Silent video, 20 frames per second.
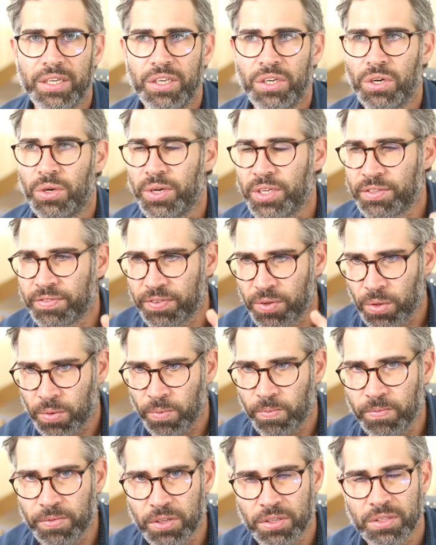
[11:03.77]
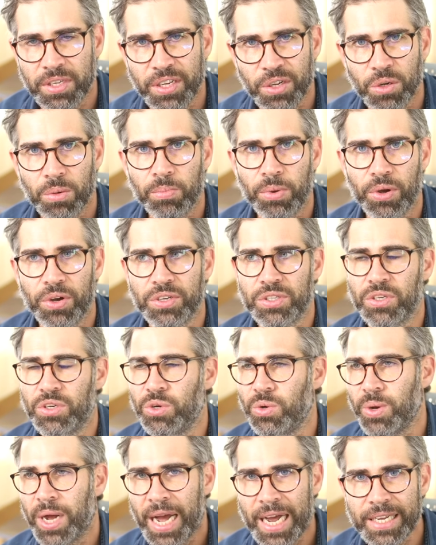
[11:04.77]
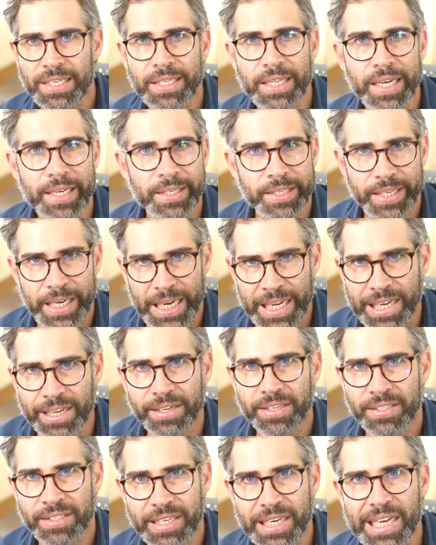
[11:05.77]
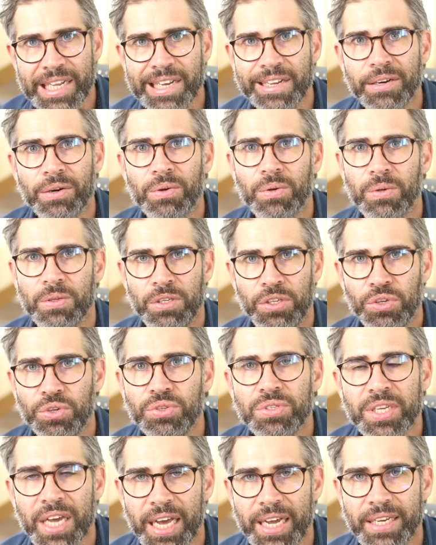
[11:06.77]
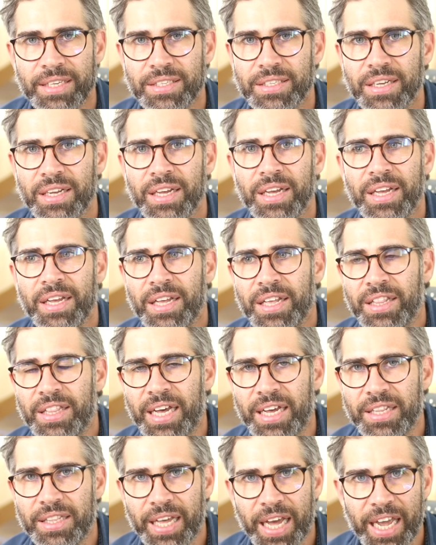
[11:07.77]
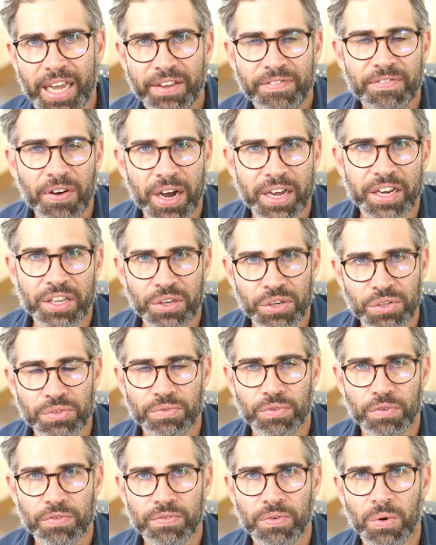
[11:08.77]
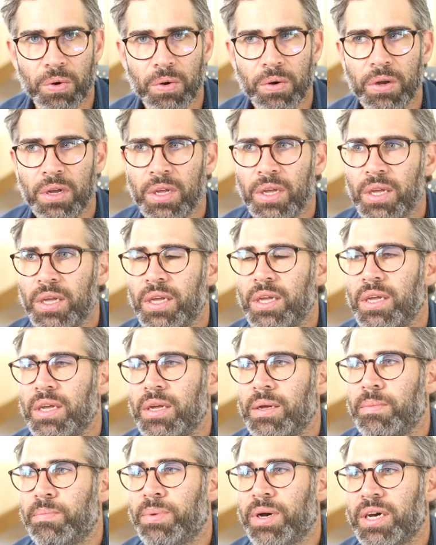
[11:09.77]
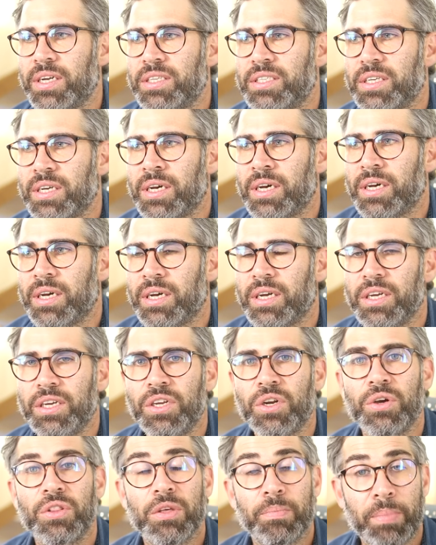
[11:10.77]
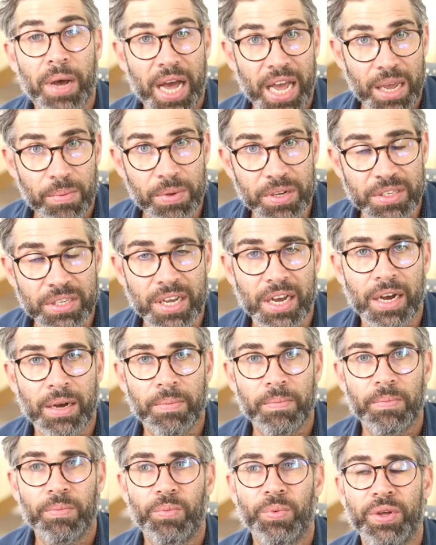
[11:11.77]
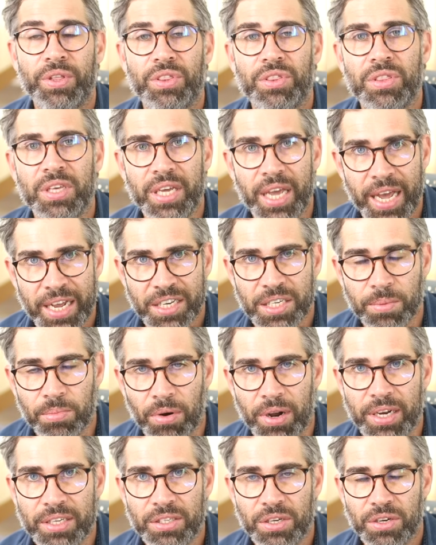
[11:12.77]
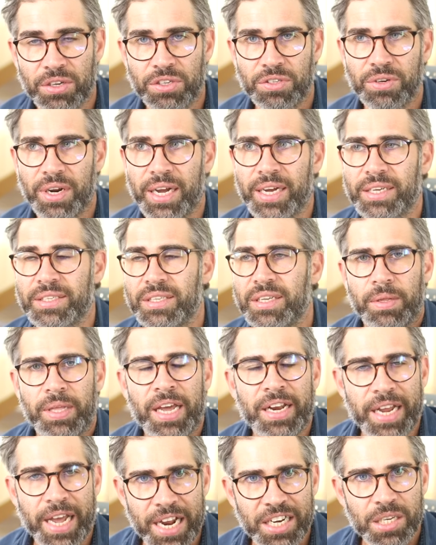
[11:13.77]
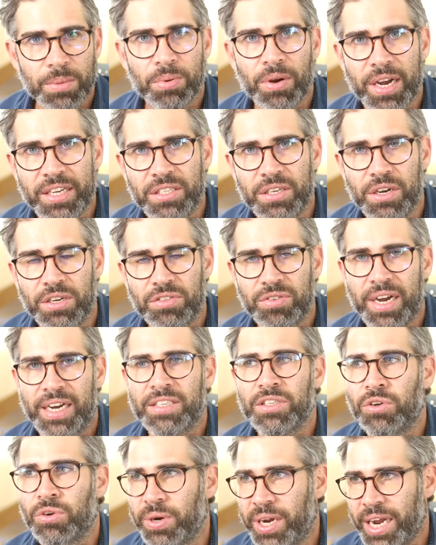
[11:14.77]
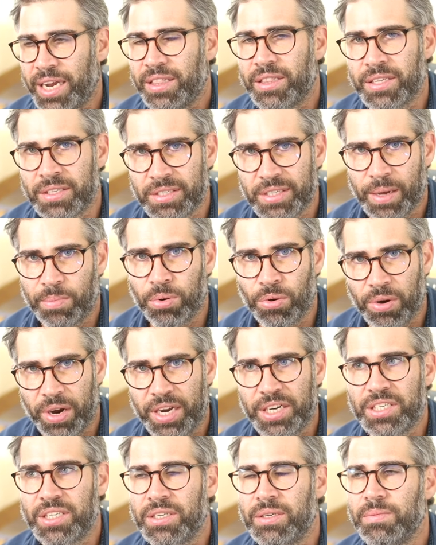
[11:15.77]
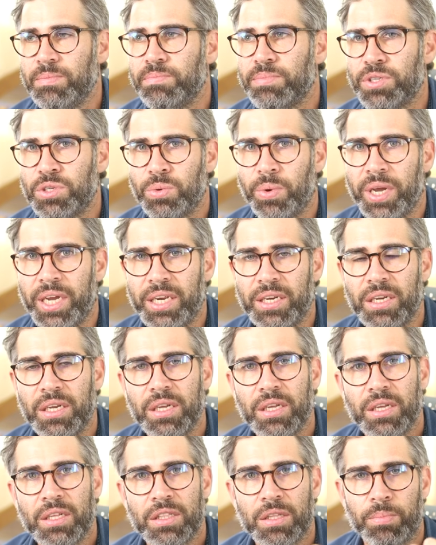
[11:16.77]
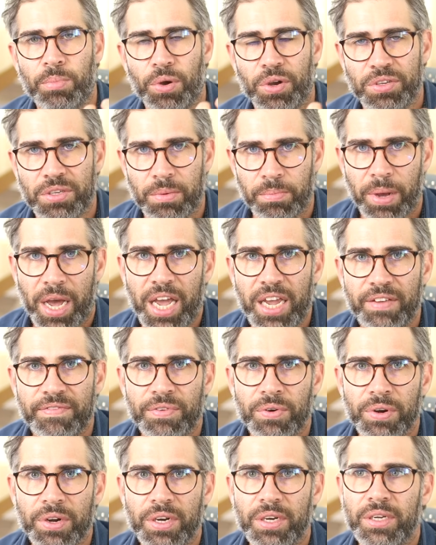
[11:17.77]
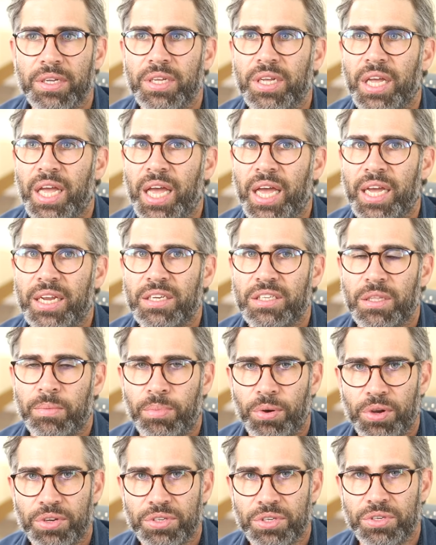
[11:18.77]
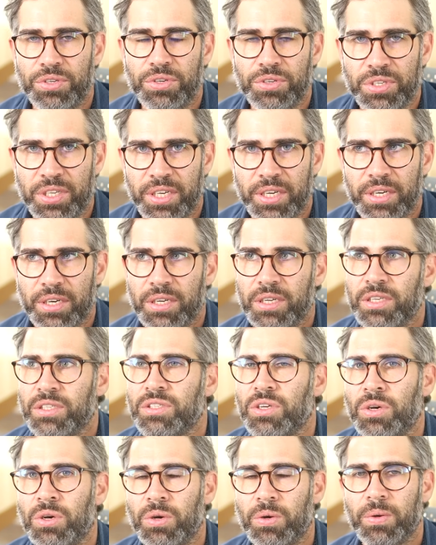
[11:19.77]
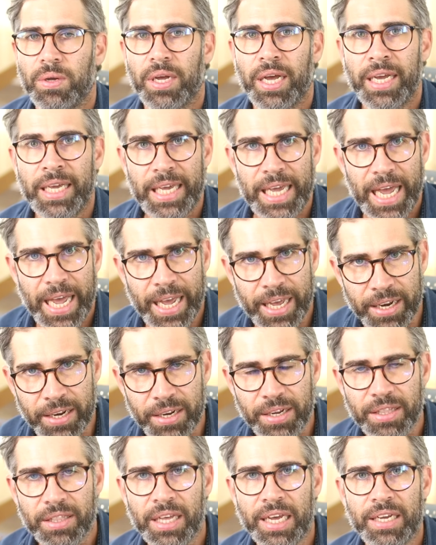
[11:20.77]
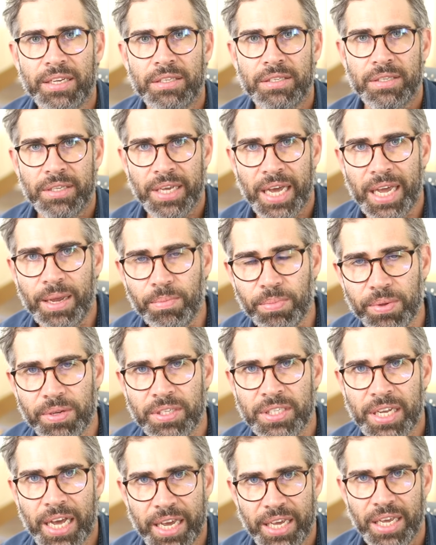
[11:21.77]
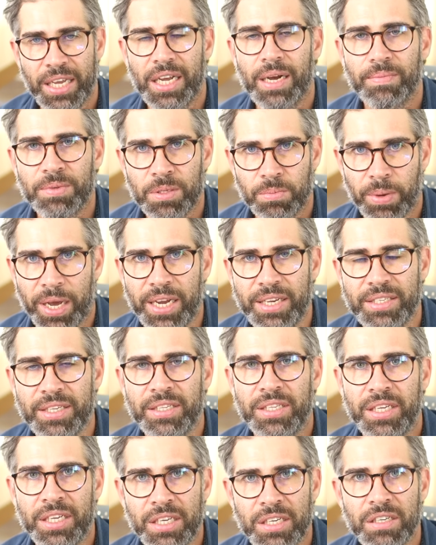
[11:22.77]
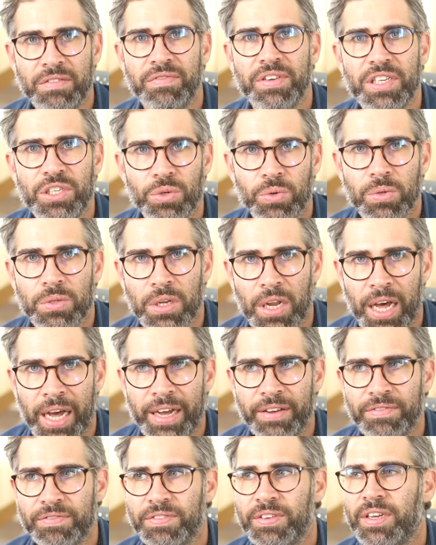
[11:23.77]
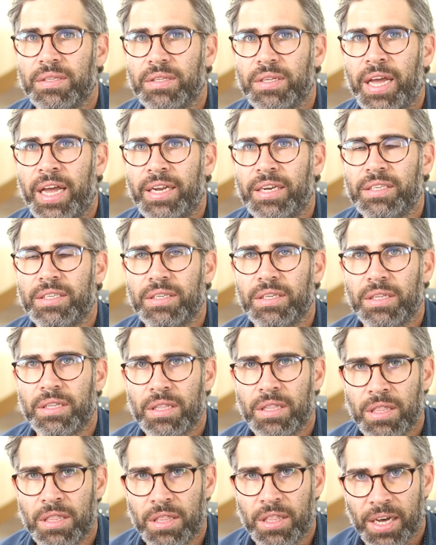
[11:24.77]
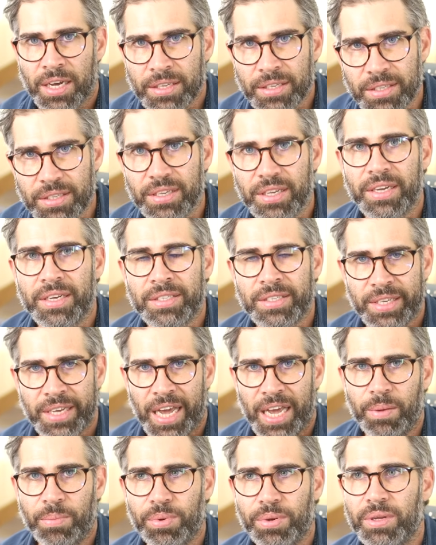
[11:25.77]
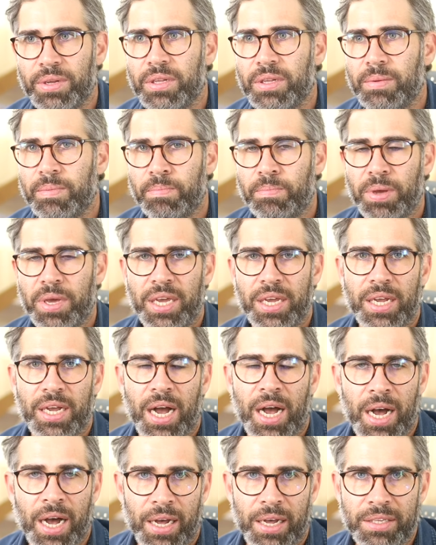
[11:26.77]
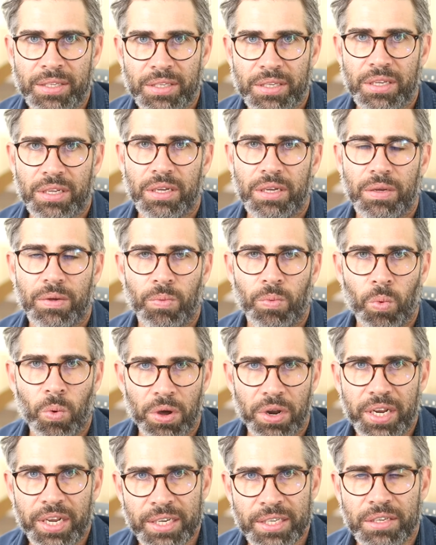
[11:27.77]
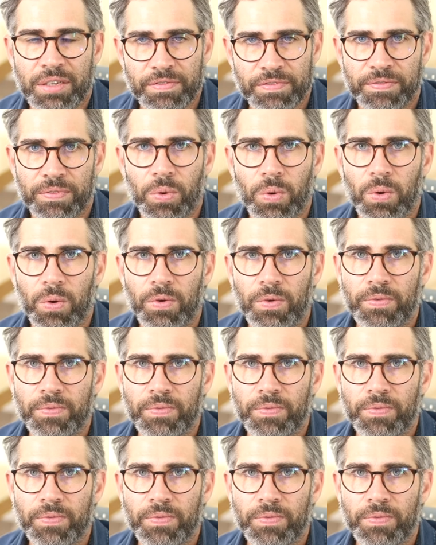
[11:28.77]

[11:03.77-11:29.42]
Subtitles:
It's for the single person who has their silly little use case that they find it useful for. But, the payments come with the enterprise contracts. And enterprise contracts create the separation between the person paying for it and the person using it. So again, they escape taking up space in the individual's life and thus escape being asked, what is it for?